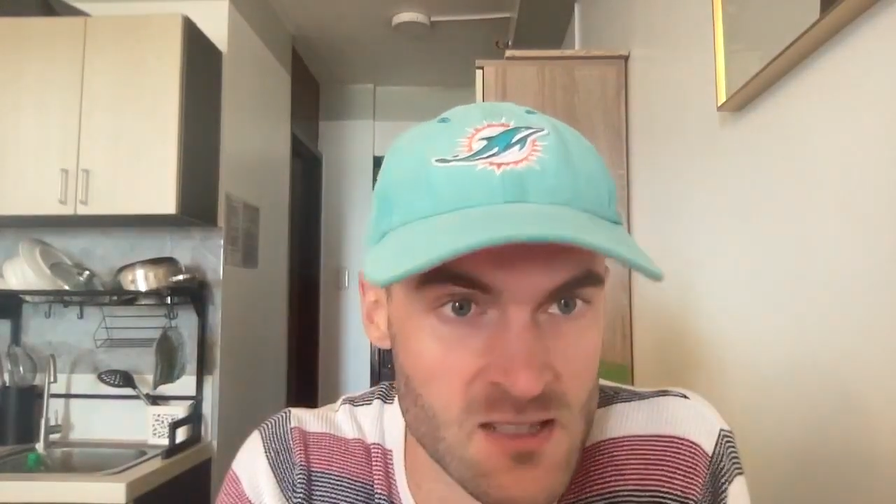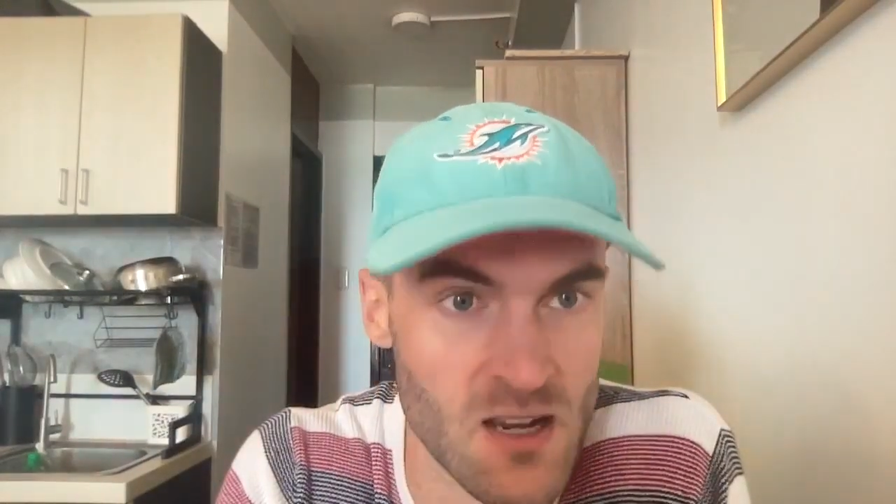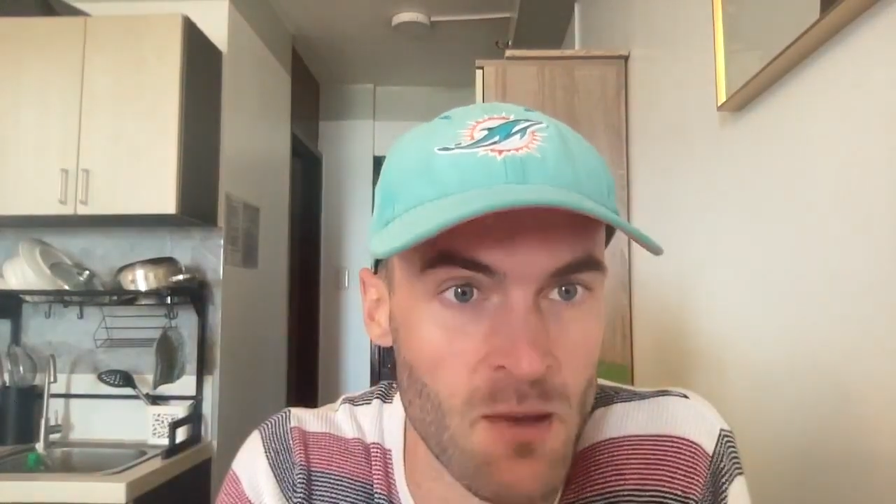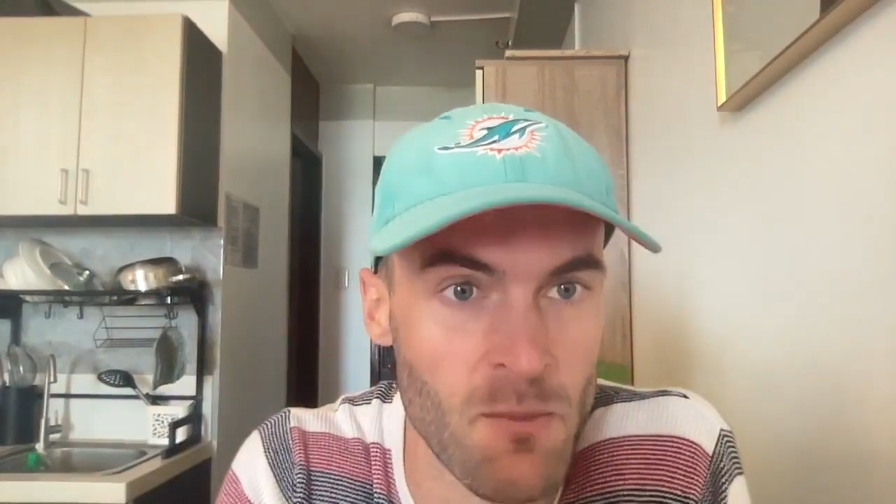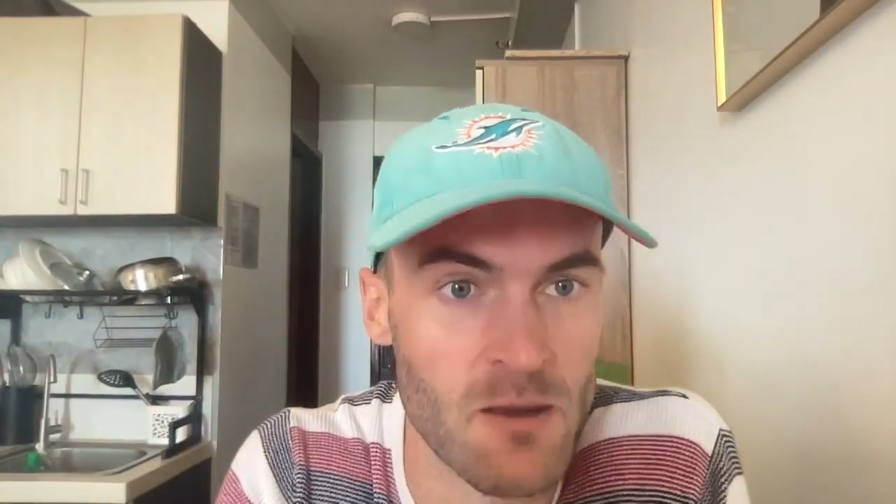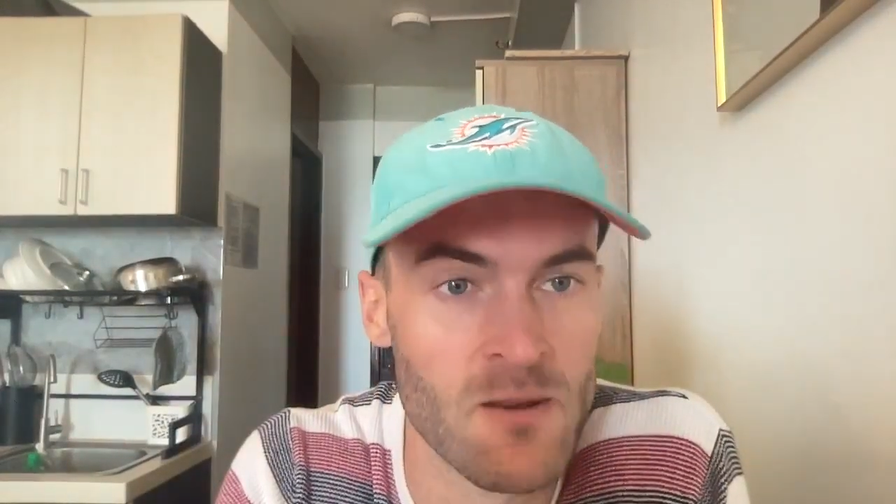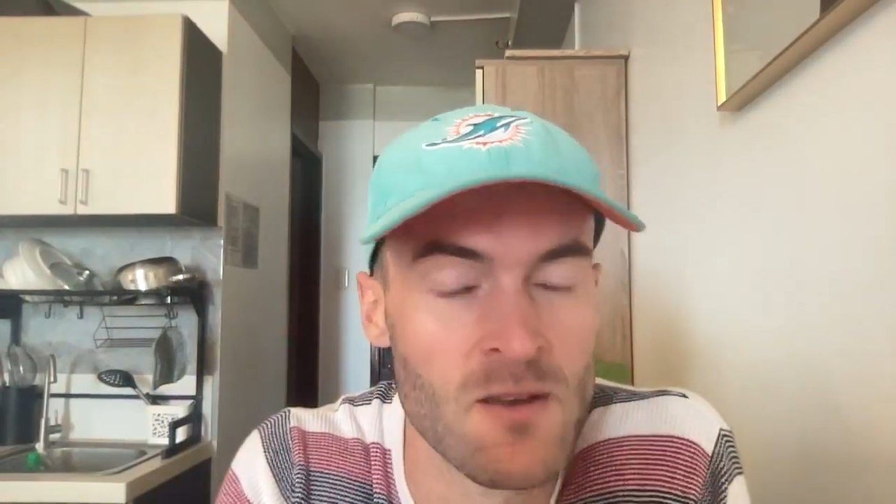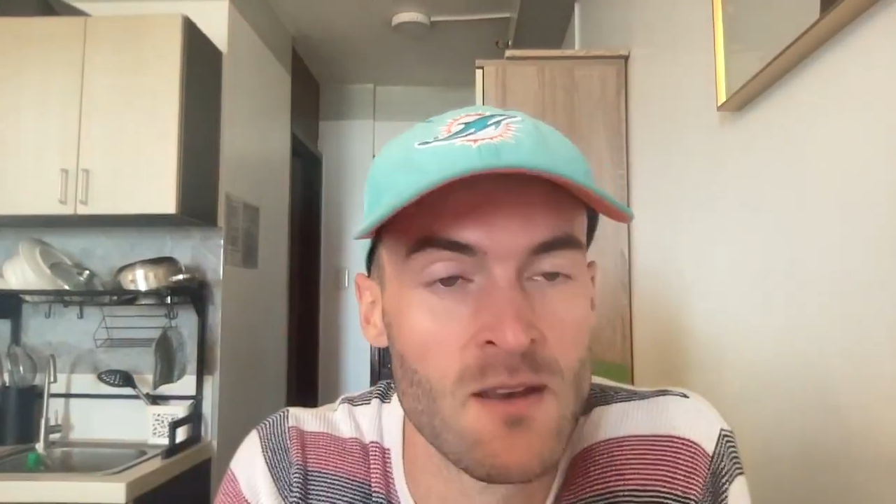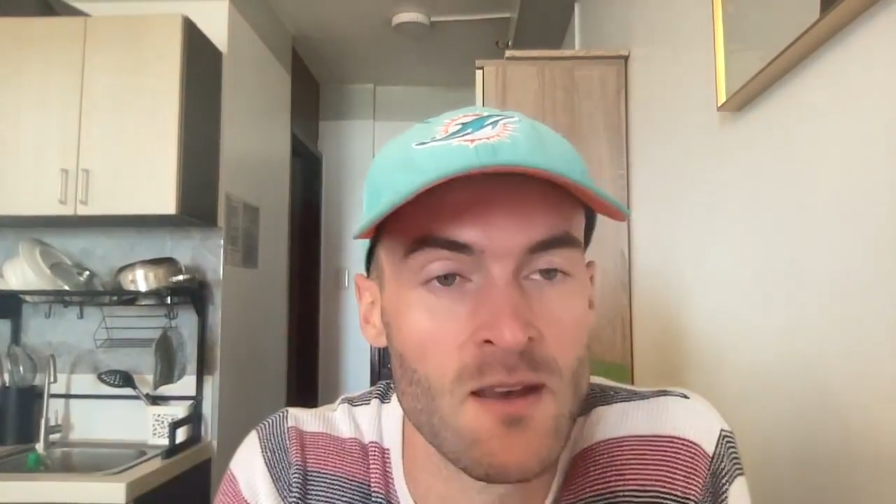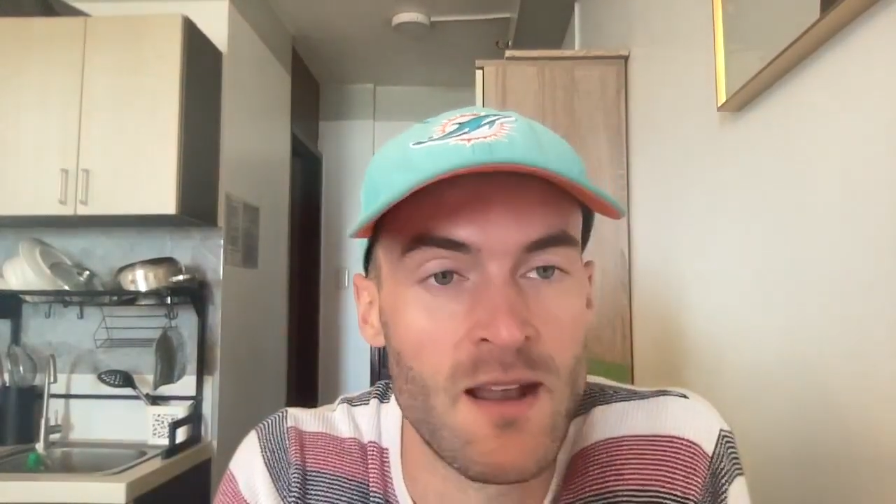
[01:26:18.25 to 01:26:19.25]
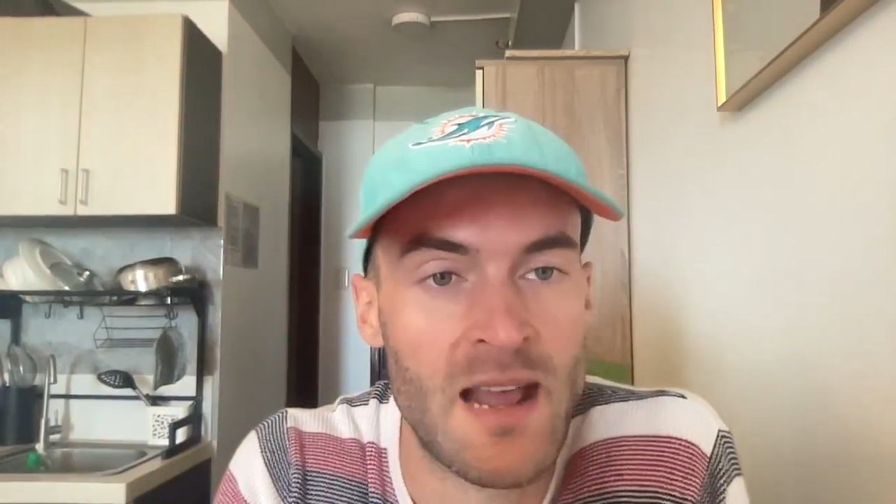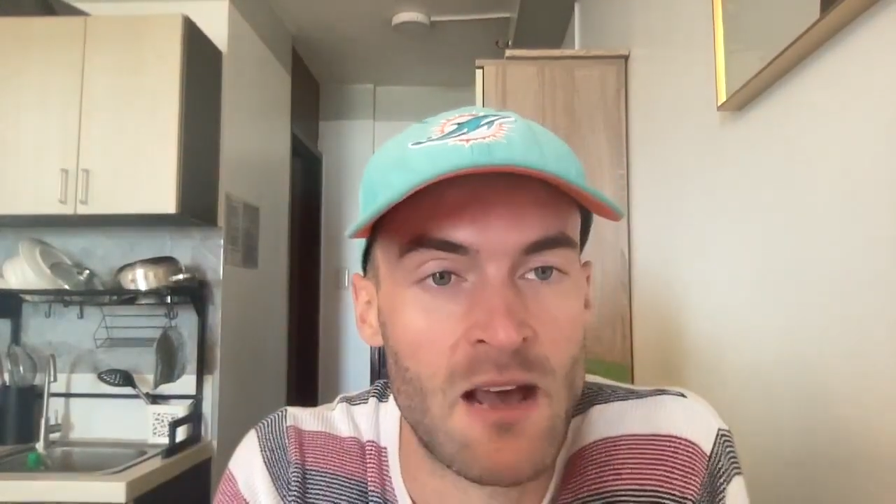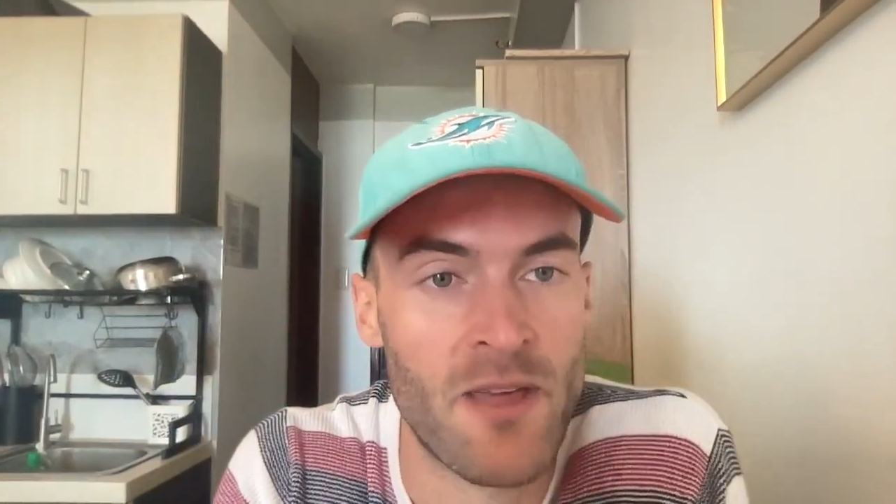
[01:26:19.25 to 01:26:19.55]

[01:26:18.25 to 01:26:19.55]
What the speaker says: timing and how